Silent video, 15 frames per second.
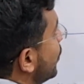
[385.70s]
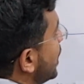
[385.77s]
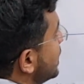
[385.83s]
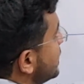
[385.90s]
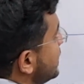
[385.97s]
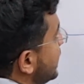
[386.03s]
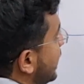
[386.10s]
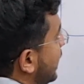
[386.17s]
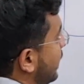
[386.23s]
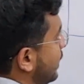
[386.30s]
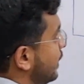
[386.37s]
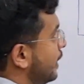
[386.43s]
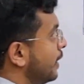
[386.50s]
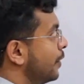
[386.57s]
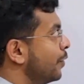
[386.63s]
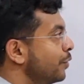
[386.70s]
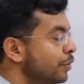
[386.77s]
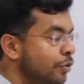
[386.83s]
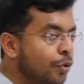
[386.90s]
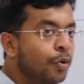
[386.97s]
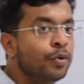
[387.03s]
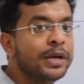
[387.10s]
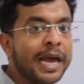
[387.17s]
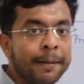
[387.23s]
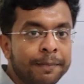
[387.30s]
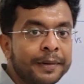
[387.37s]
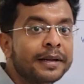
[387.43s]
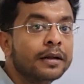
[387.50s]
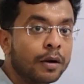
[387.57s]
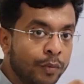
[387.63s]
was there. Though we
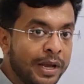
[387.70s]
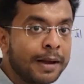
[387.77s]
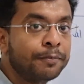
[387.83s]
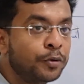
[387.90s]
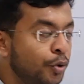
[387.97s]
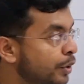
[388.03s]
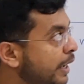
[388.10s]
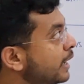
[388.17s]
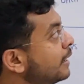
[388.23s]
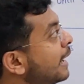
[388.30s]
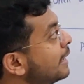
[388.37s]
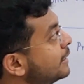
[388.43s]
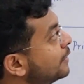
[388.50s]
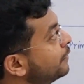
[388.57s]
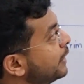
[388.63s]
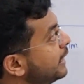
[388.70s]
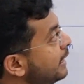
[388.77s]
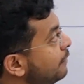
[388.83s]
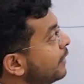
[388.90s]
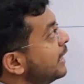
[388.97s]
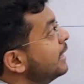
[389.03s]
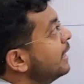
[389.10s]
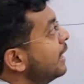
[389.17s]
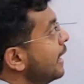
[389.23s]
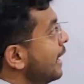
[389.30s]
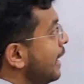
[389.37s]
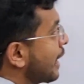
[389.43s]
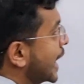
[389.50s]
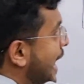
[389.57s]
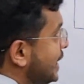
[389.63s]
have took it at the very
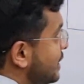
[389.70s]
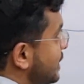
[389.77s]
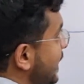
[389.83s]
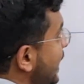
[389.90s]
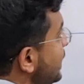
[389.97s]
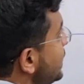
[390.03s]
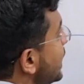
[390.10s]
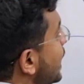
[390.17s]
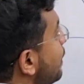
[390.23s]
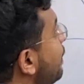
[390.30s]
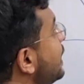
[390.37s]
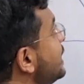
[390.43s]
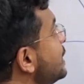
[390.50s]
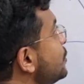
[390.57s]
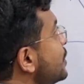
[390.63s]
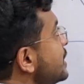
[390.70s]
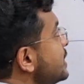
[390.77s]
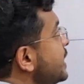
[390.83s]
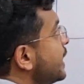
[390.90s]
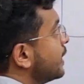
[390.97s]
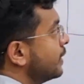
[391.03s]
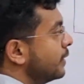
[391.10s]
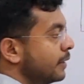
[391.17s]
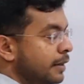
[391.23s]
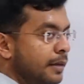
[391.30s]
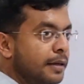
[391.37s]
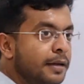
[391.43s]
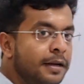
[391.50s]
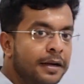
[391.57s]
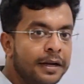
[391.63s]
last stage, but this was there.
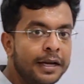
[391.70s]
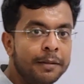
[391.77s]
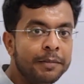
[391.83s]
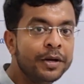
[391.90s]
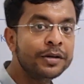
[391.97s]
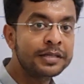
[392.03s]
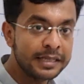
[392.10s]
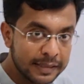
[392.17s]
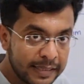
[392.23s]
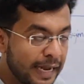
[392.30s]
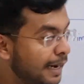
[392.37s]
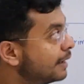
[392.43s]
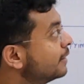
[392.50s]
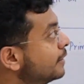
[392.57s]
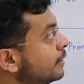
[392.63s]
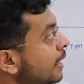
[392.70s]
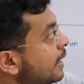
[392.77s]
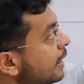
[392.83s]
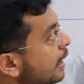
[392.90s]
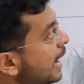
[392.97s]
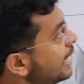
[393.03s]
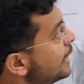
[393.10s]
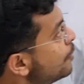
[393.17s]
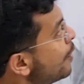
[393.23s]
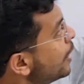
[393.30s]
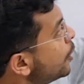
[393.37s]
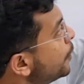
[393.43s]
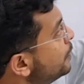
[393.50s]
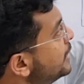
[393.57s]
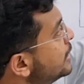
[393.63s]
Because any one
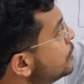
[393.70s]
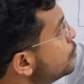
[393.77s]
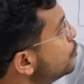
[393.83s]
of these